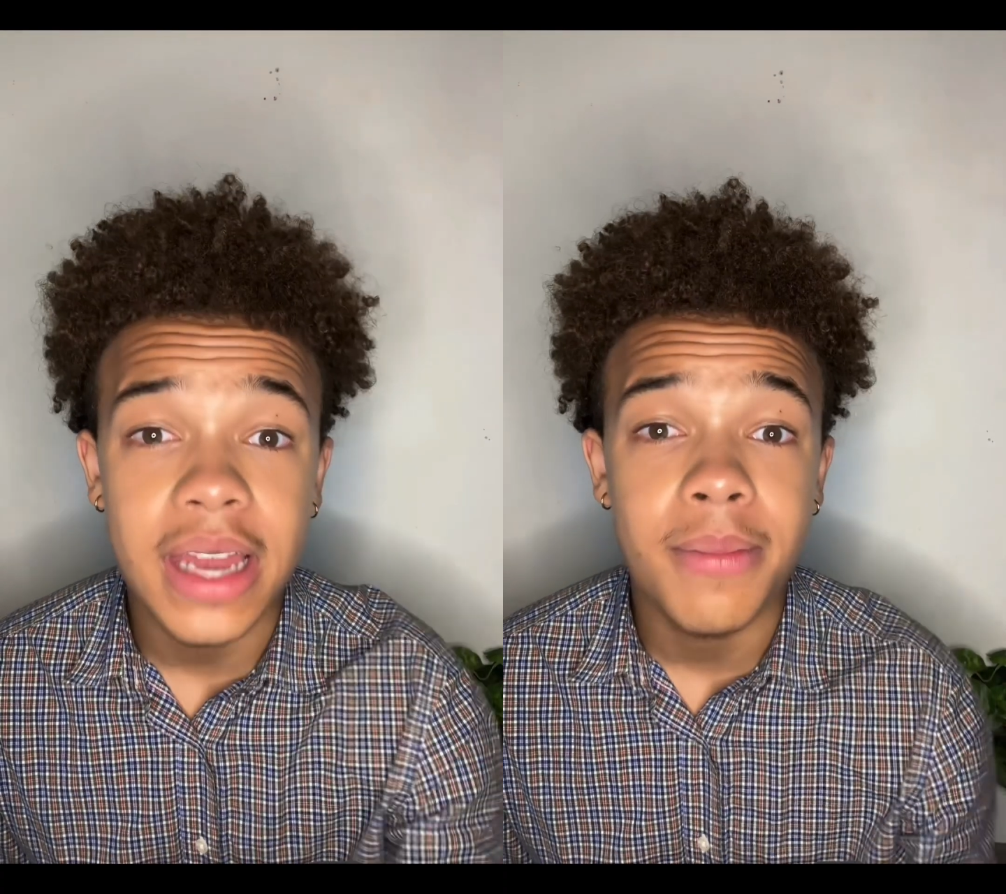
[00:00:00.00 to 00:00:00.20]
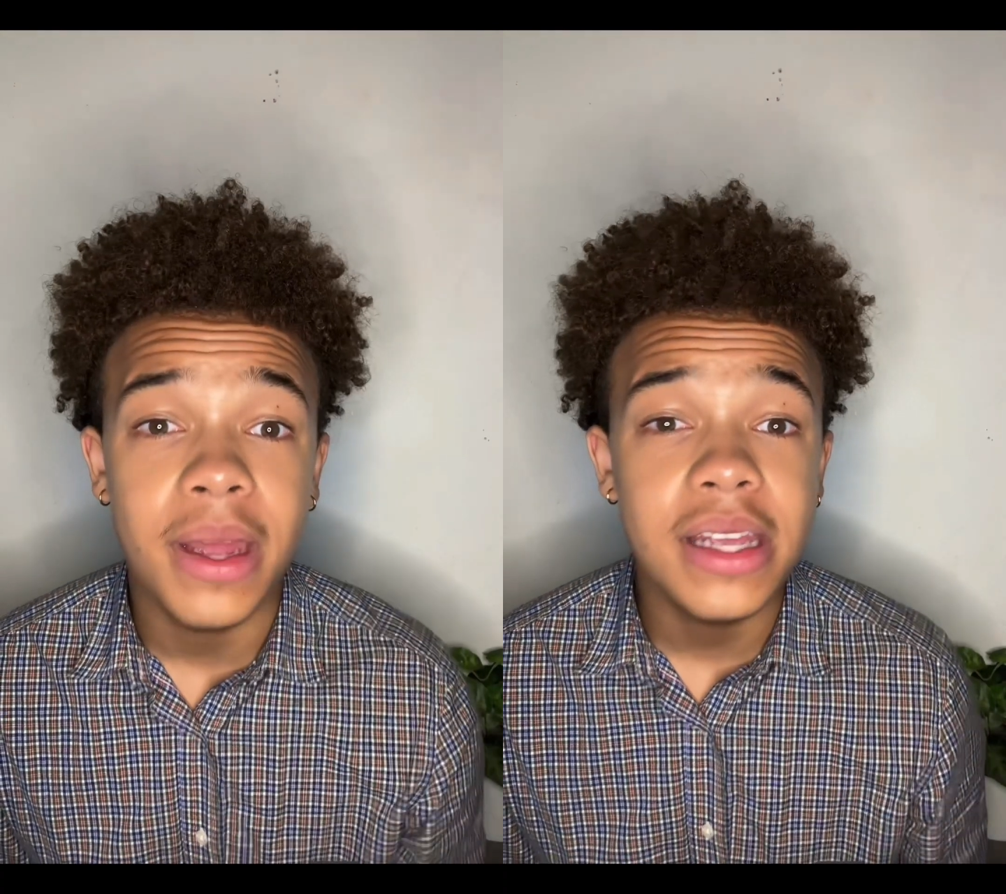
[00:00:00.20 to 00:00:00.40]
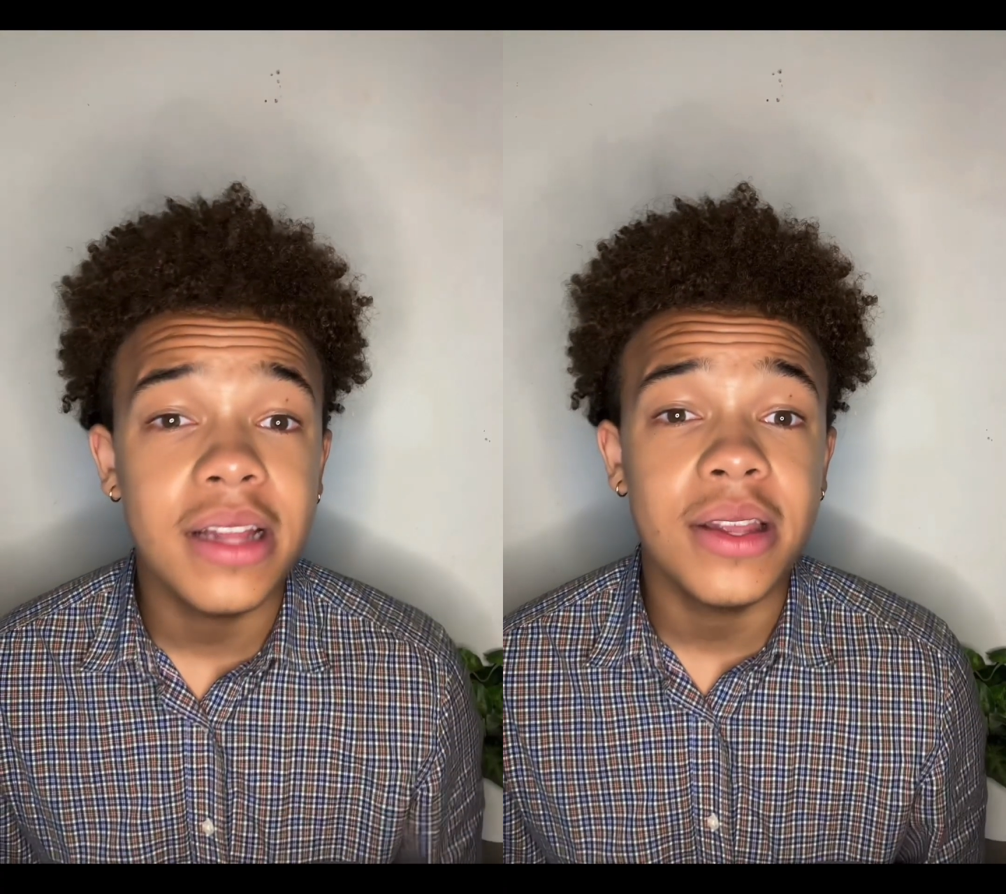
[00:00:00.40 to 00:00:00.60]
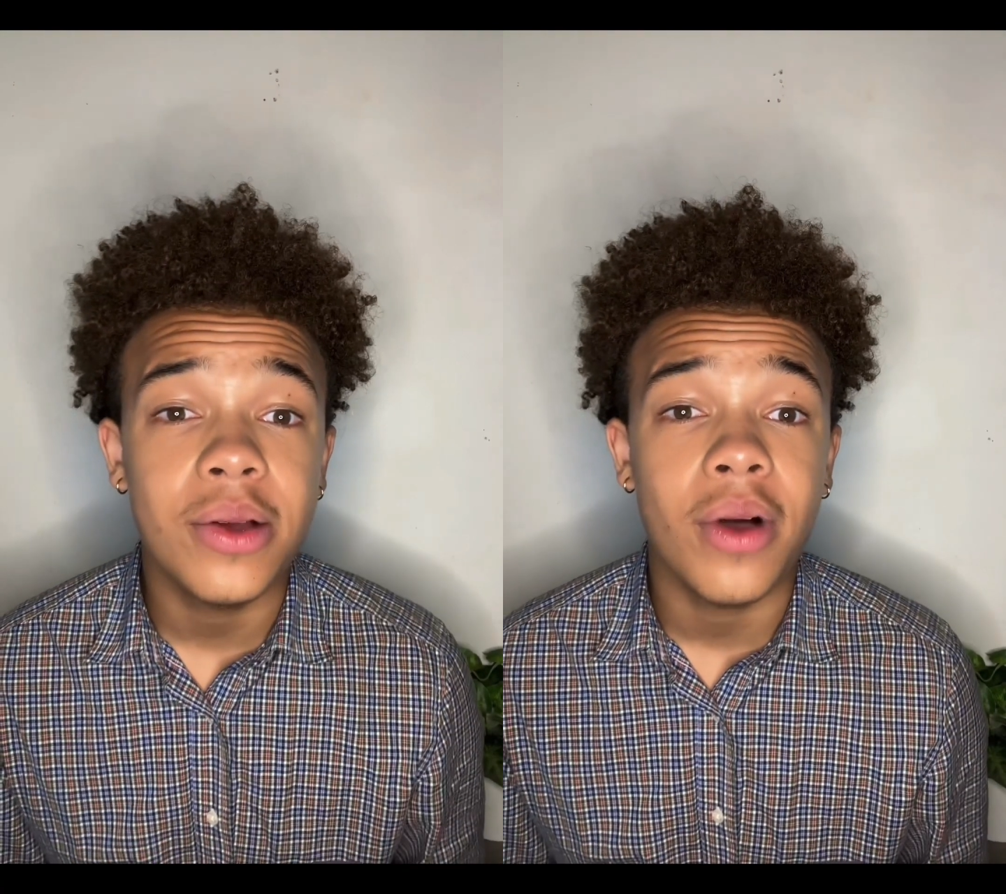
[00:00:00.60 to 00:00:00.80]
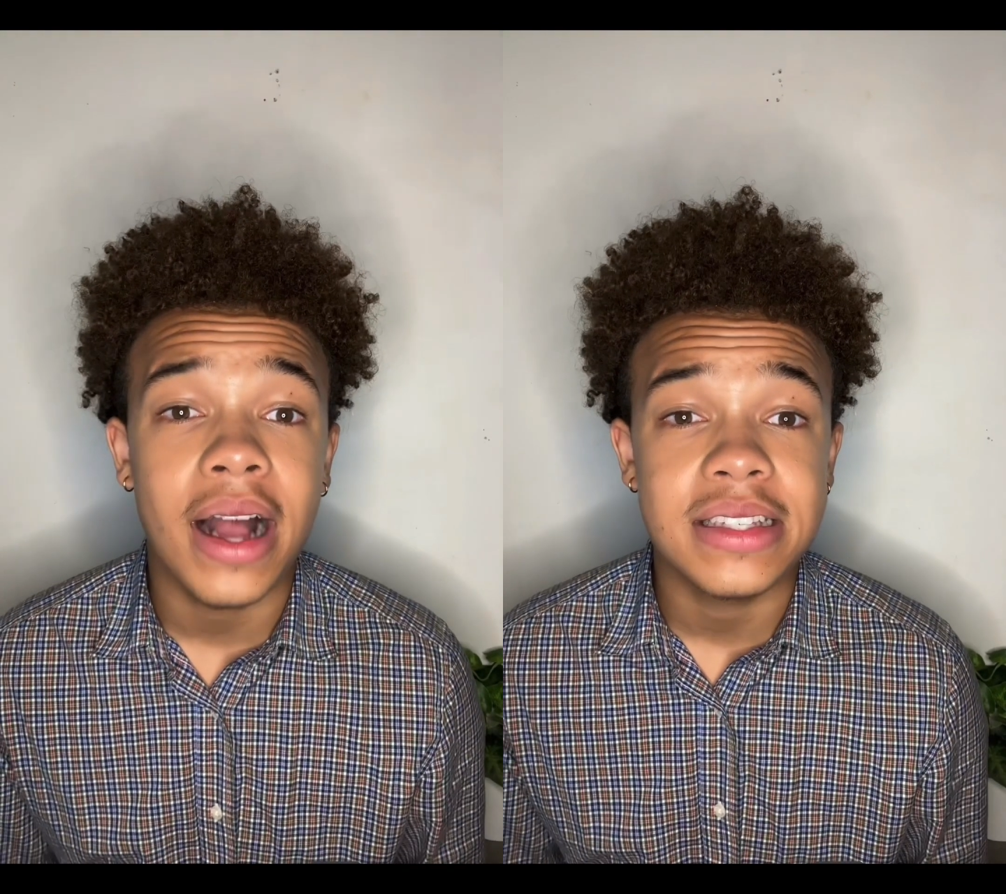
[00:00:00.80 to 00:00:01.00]
and many
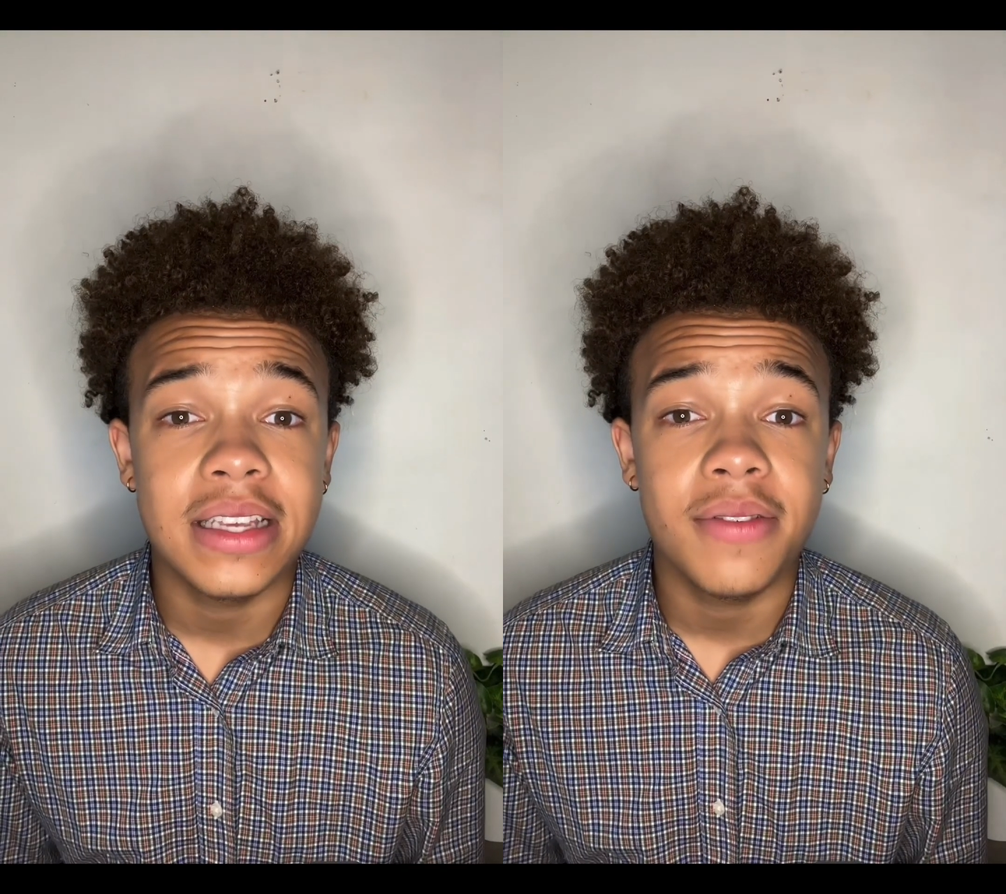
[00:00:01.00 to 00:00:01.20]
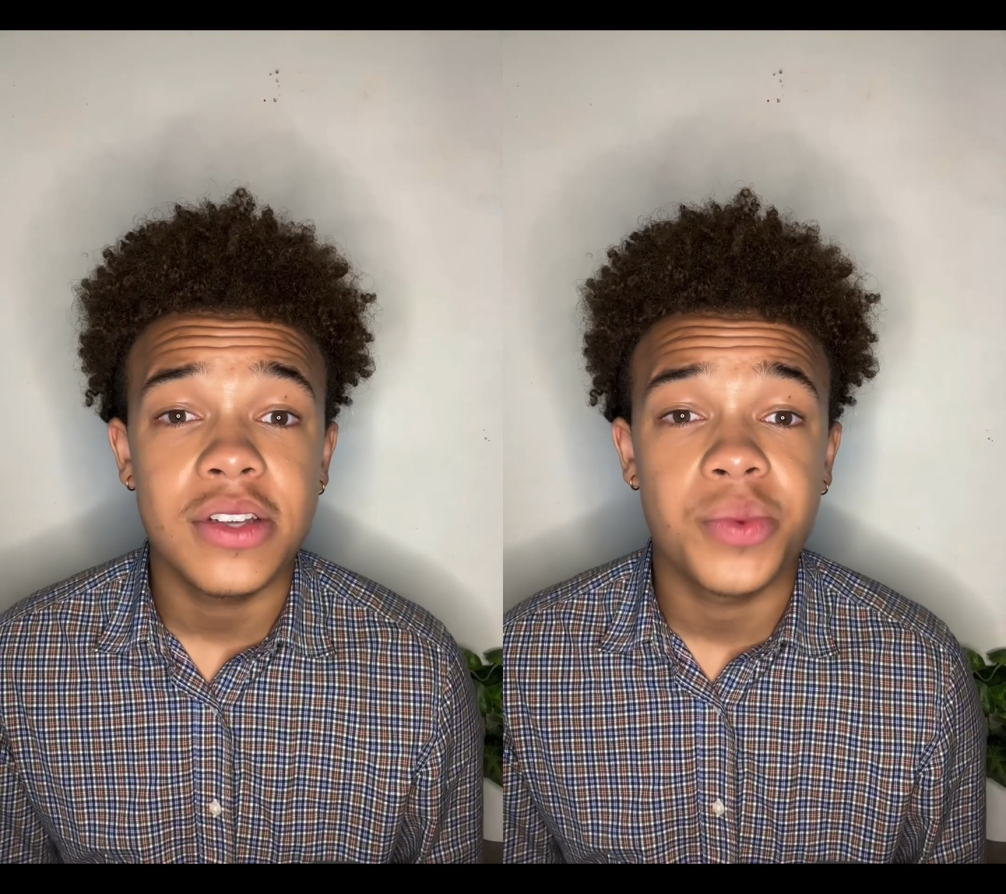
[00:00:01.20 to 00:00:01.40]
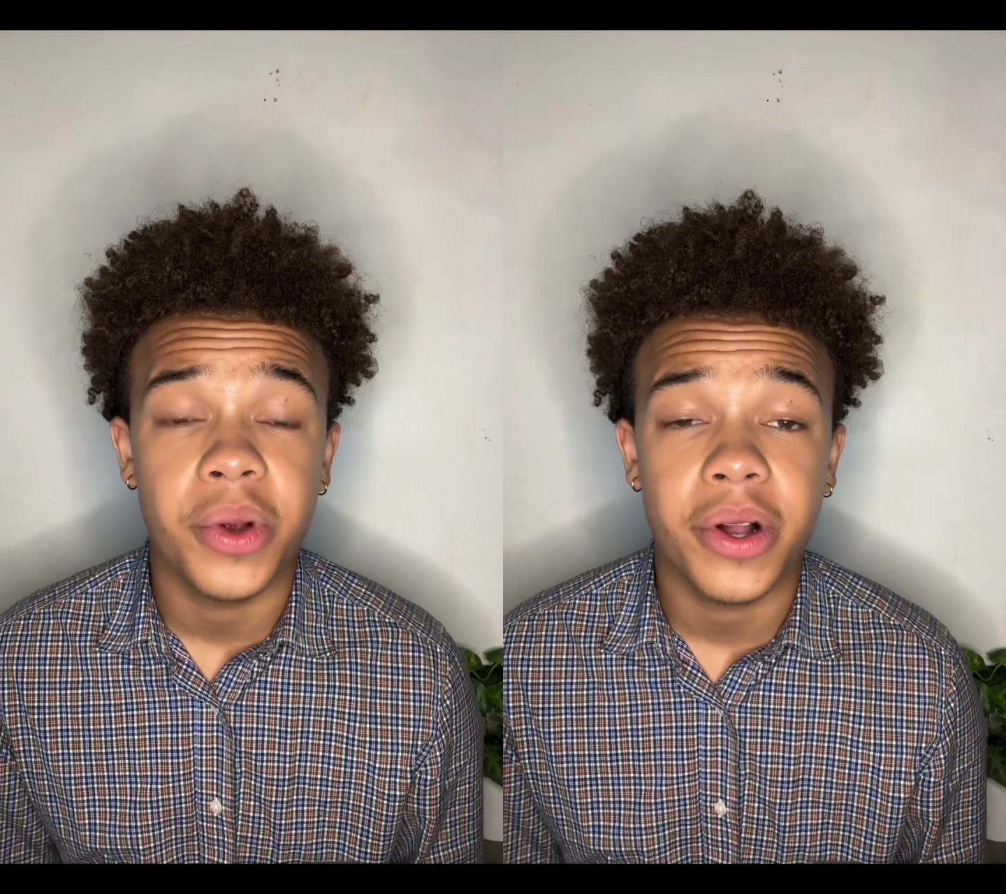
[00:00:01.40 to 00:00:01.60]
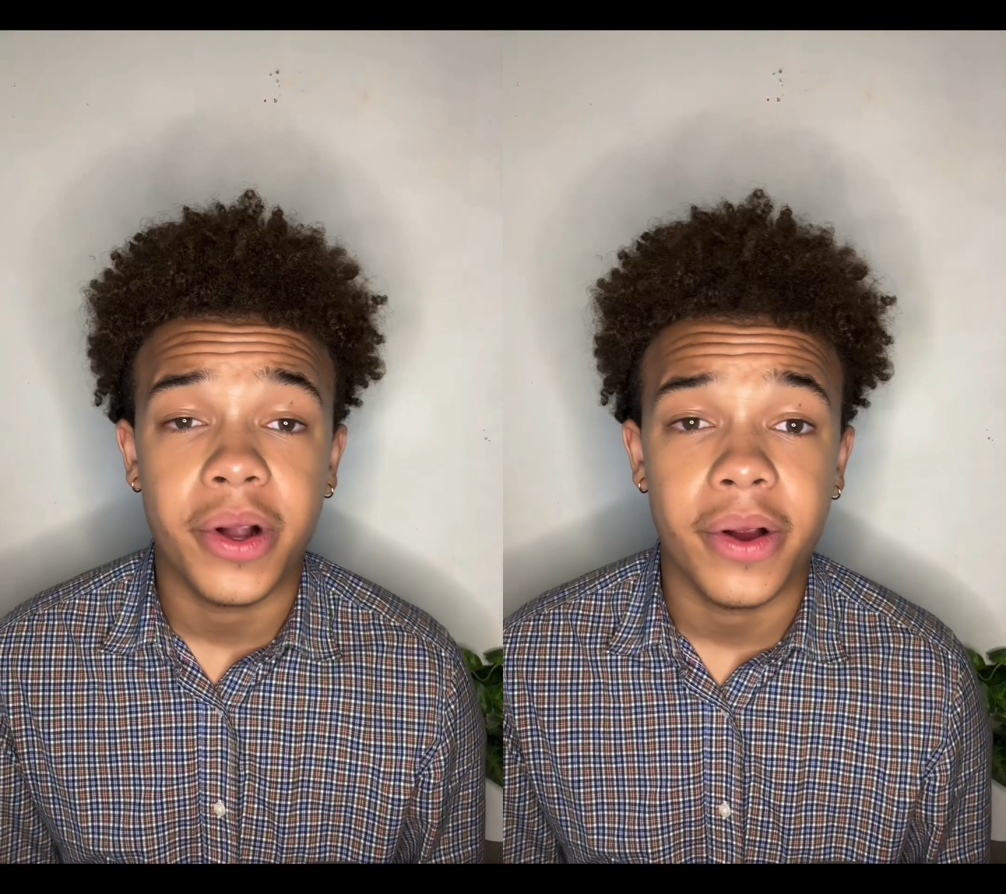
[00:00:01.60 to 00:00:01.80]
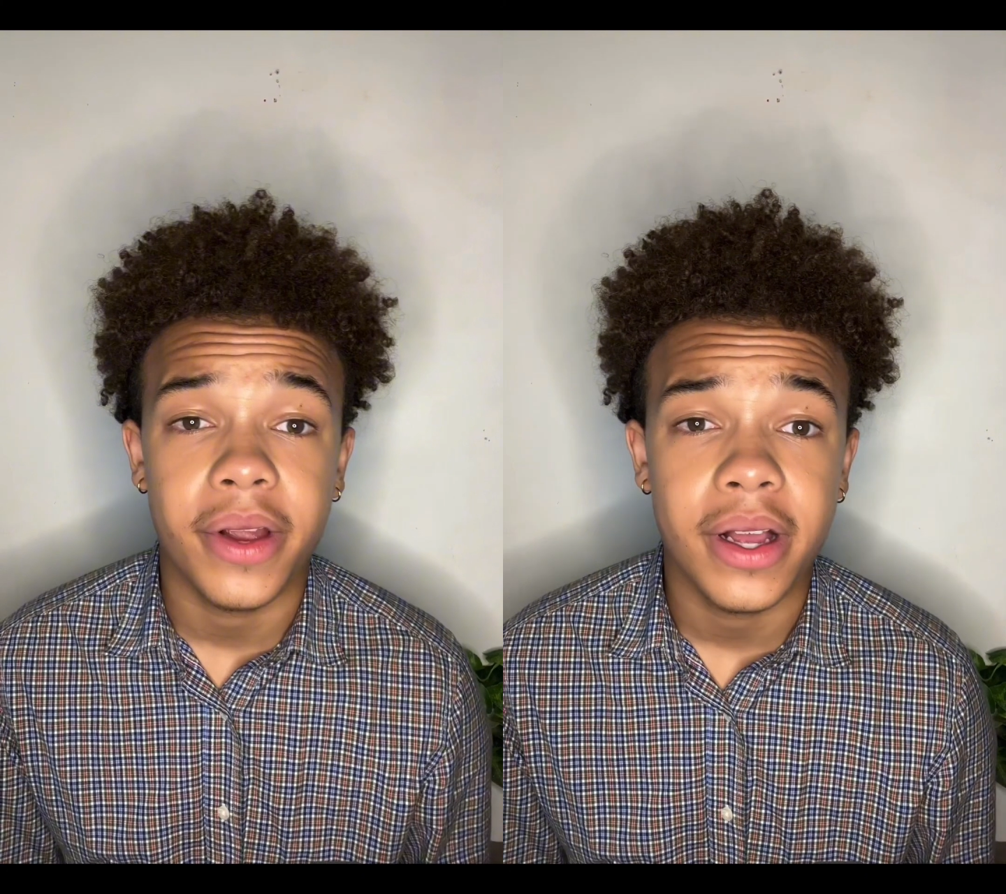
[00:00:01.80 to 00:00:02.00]
illegal activities were
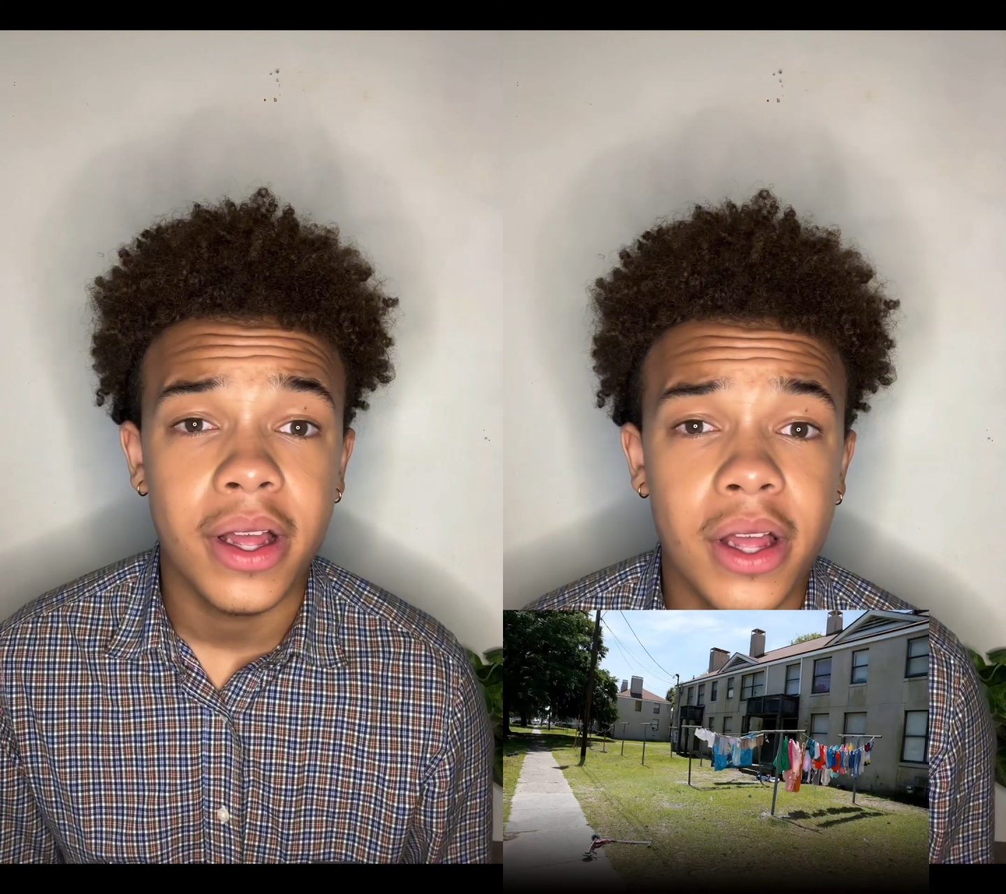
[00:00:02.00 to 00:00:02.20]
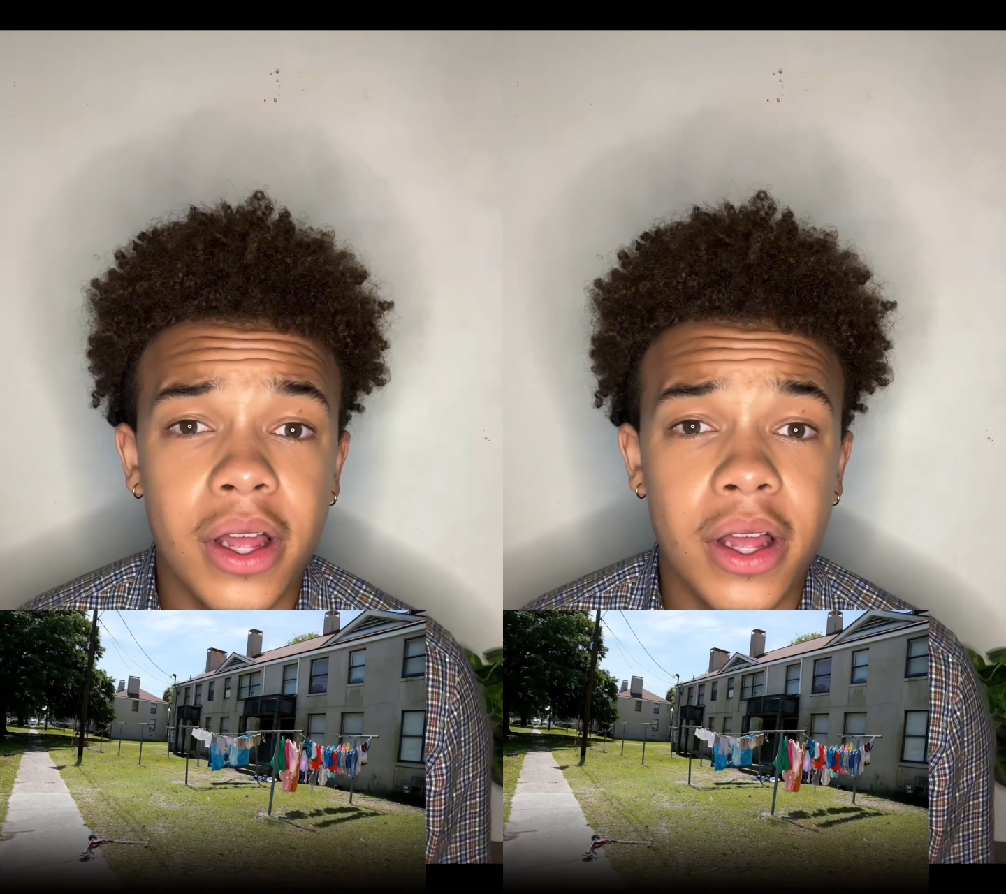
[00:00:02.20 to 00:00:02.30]
occurring.